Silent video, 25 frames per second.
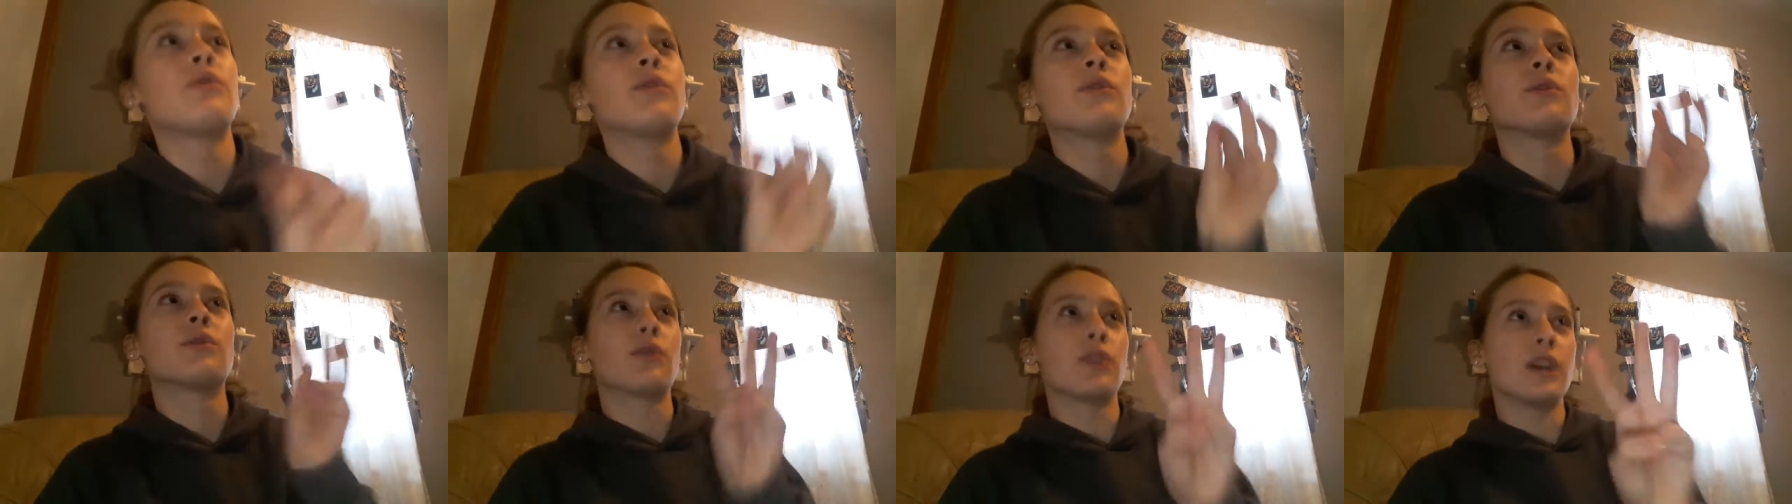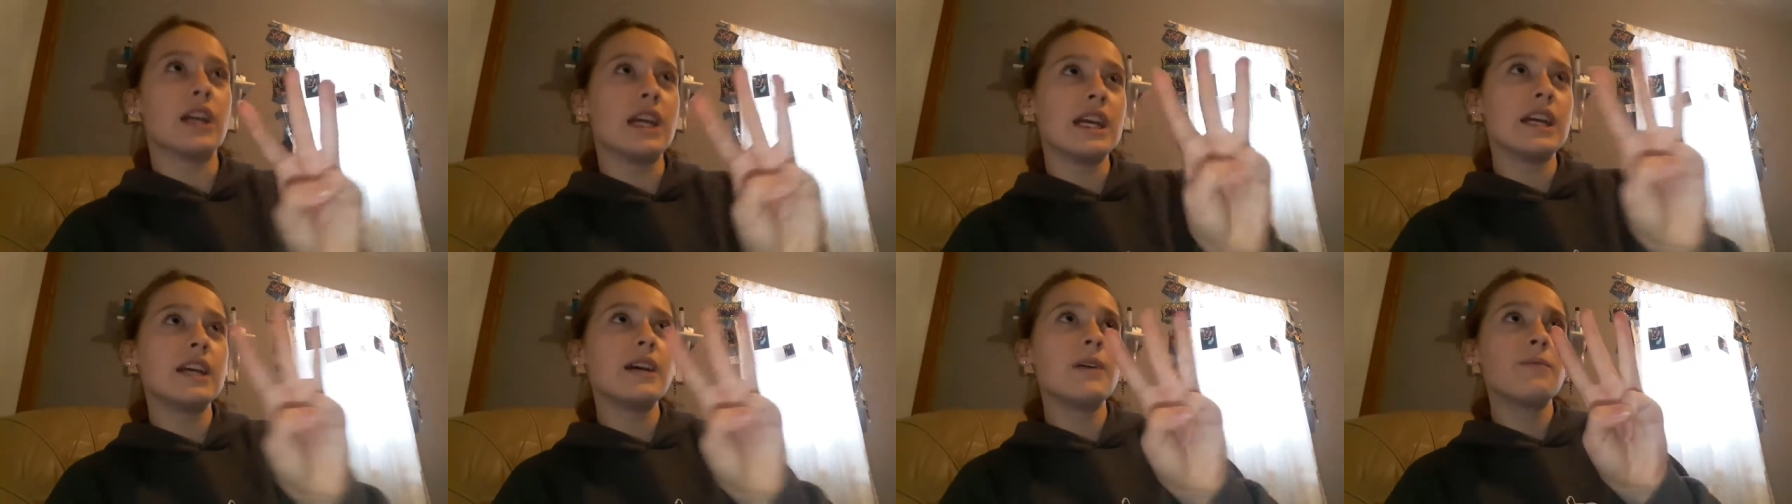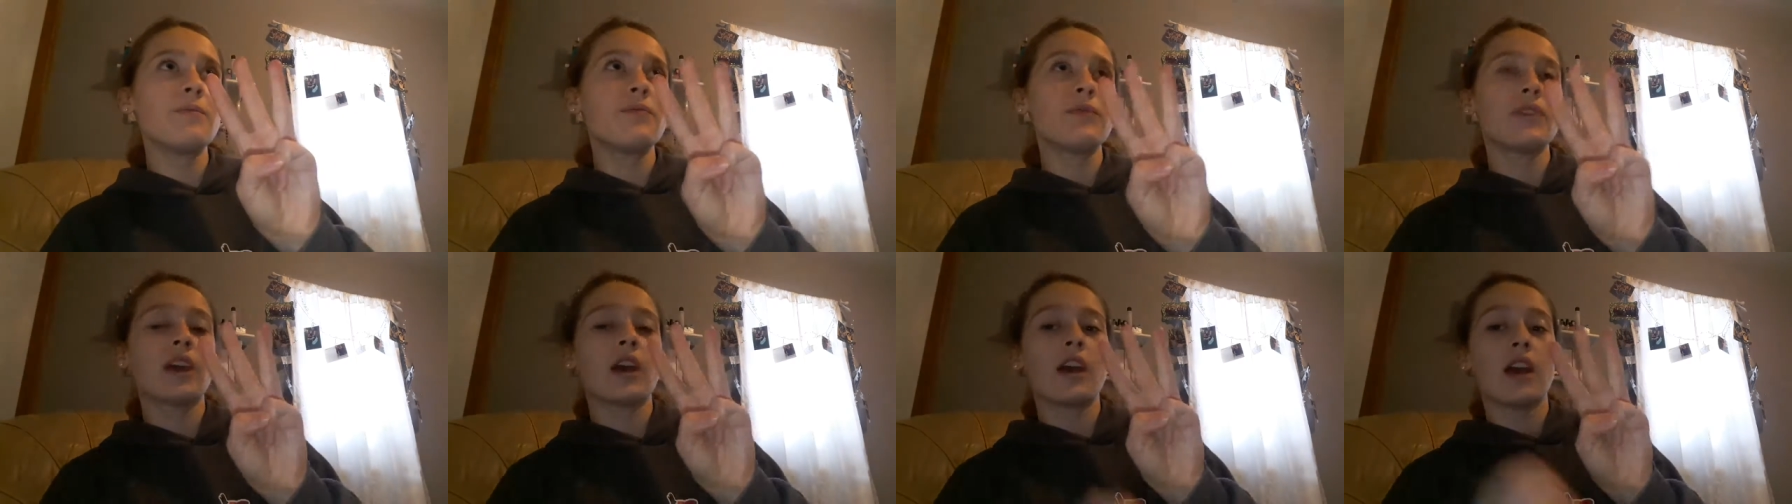three
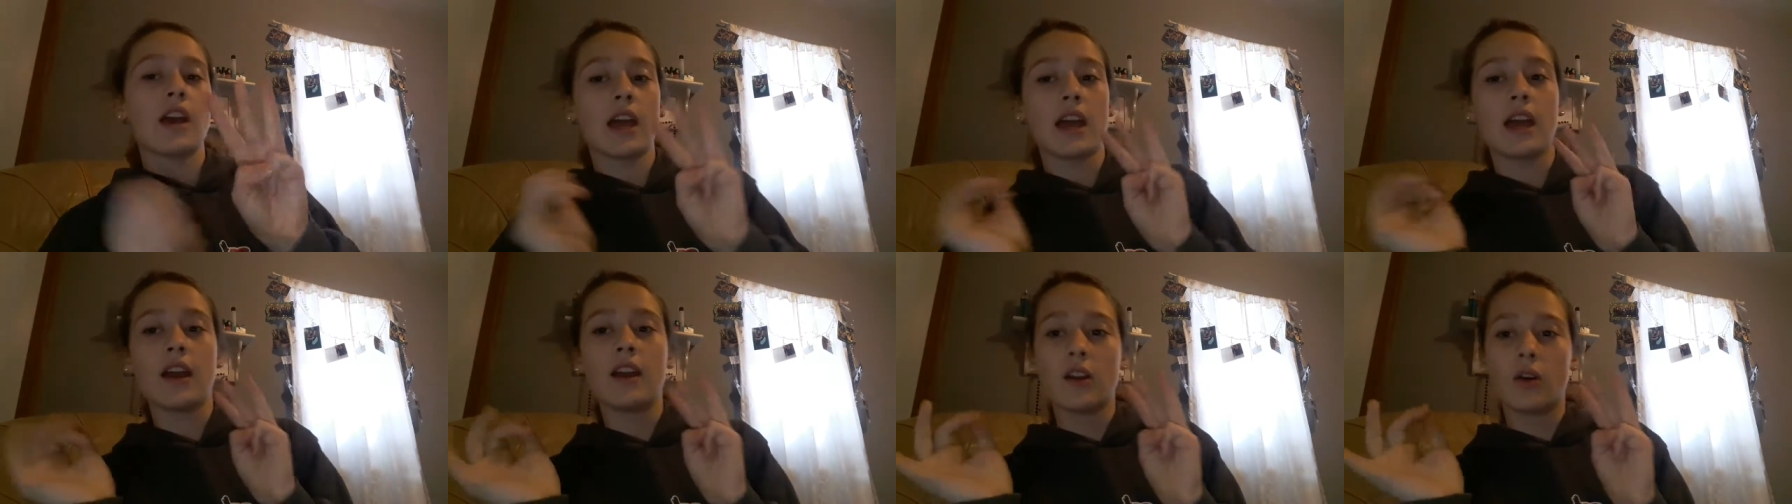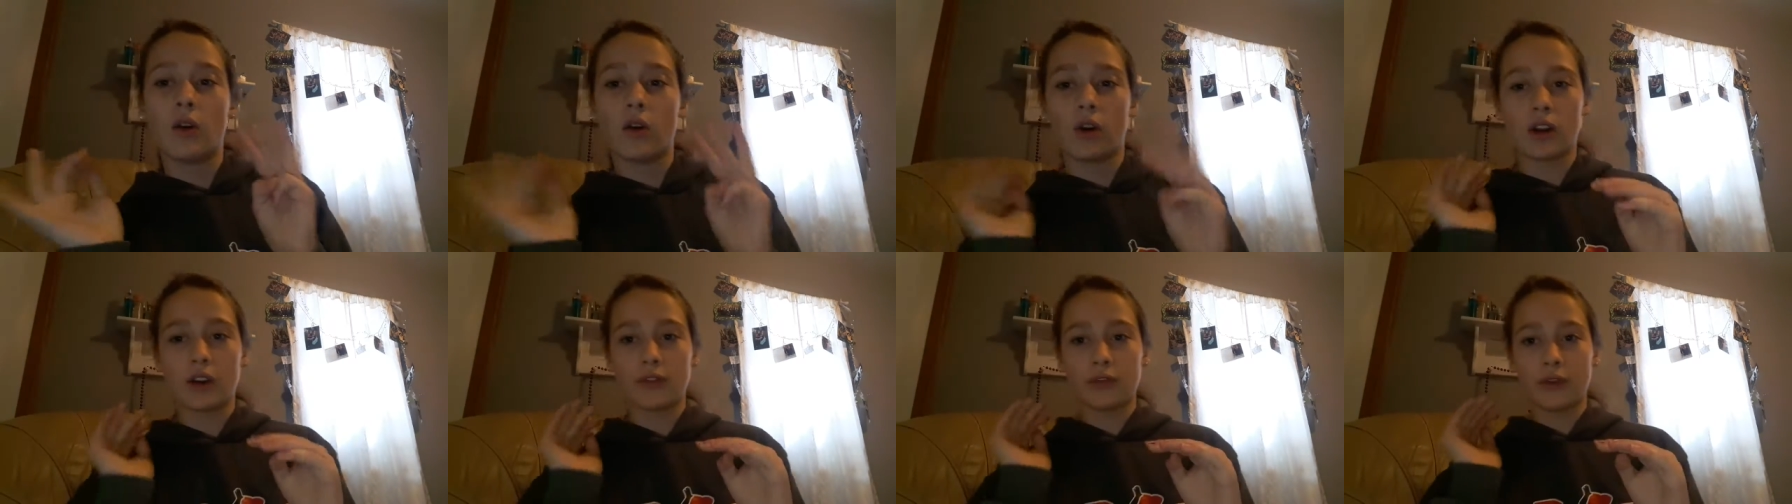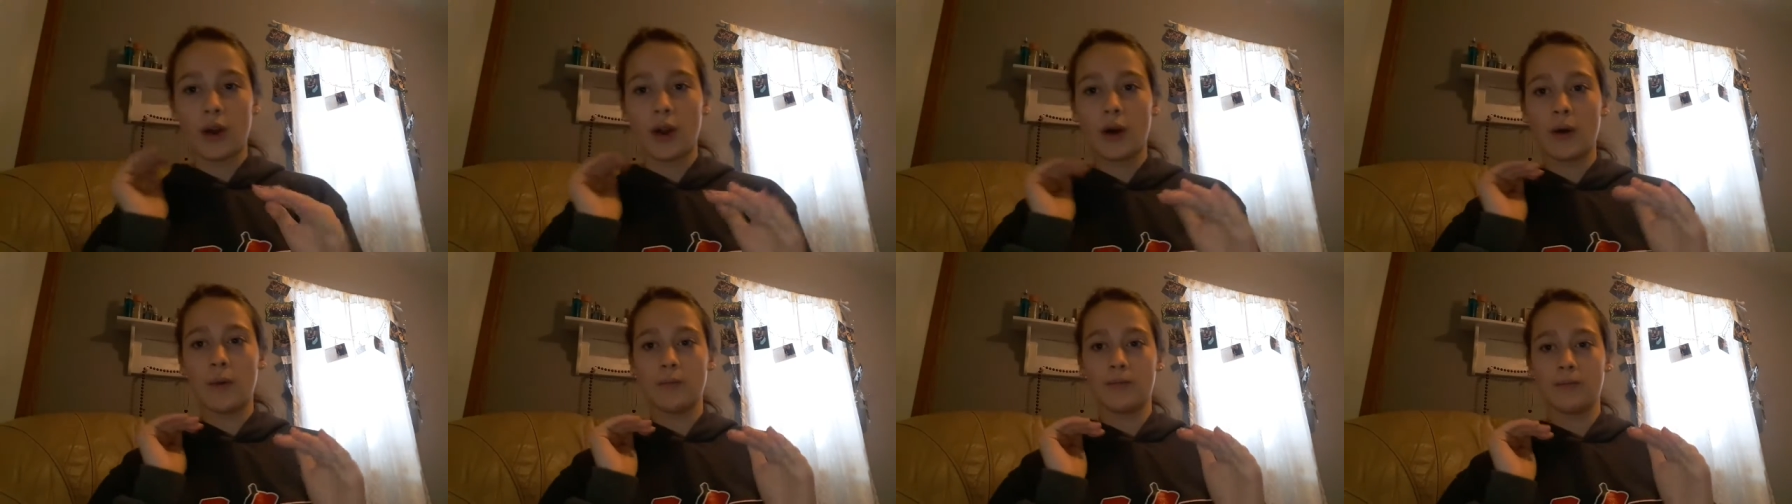in order
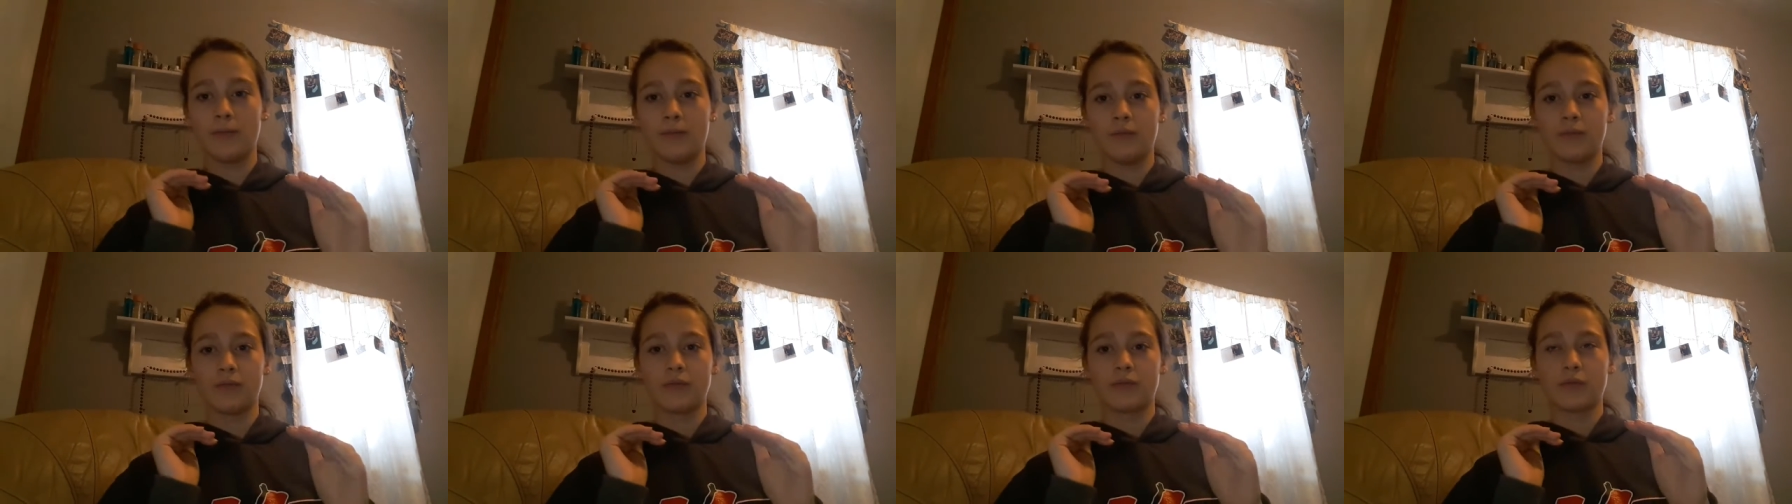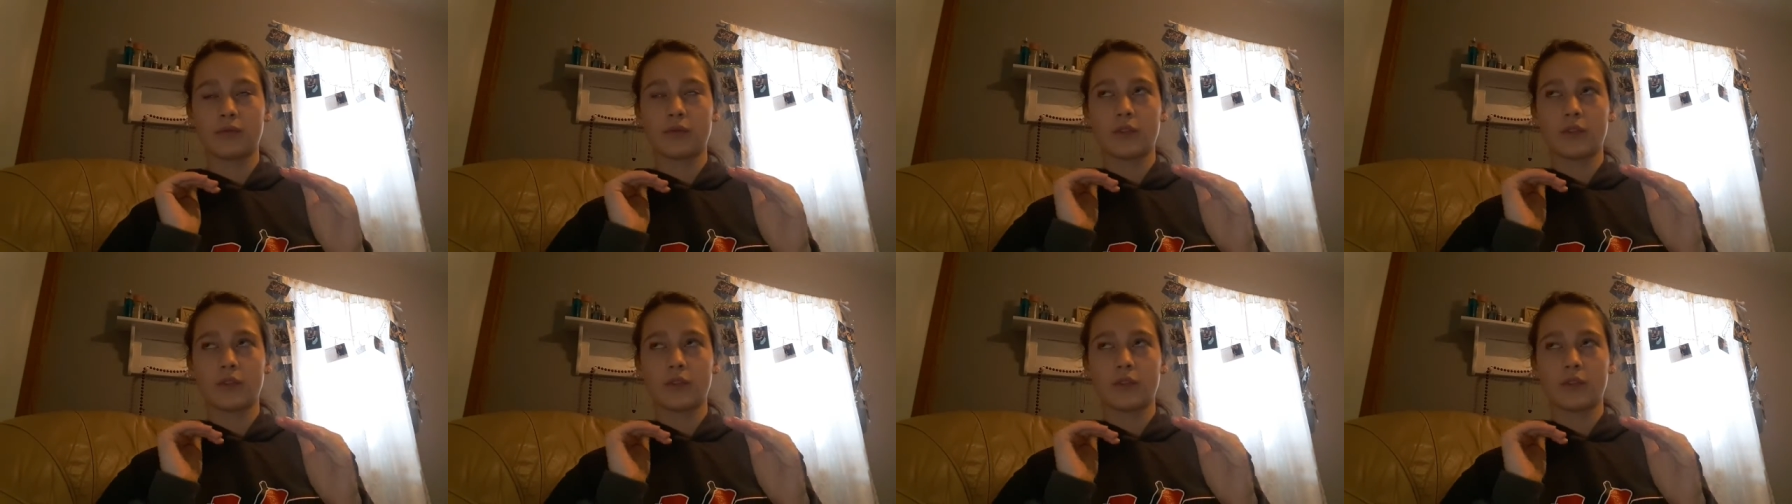from